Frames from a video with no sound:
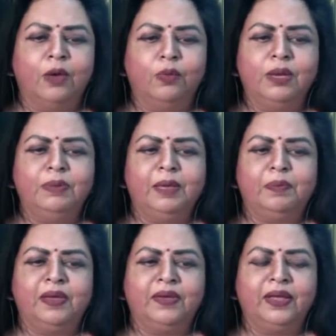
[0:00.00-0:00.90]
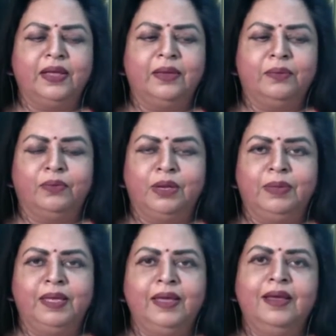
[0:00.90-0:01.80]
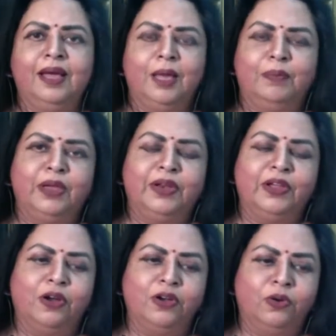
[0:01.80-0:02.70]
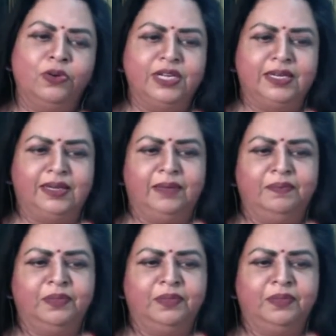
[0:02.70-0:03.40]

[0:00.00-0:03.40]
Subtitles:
will be appearing on OTT.